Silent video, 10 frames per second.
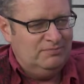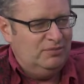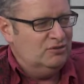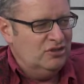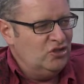
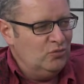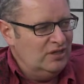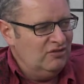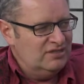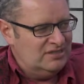built a new
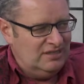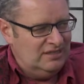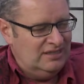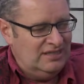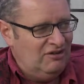wing
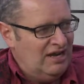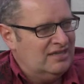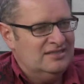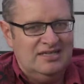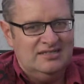recently, and their
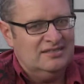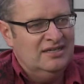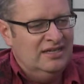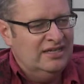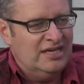architects
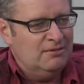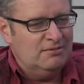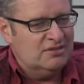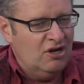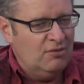came to them and said,